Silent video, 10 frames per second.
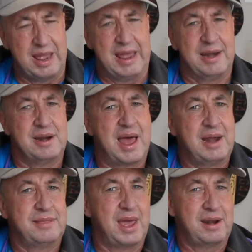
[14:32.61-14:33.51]
And in
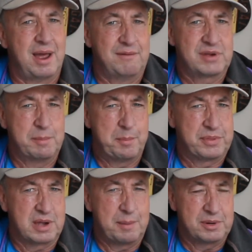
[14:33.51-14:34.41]
light of that, I've come up with
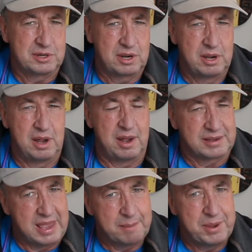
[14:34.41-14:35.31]
a couple of
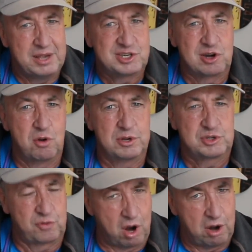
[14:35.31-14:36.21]
campaign slogans
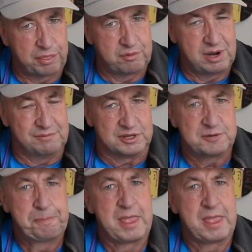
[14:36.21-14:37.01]
for all three of us.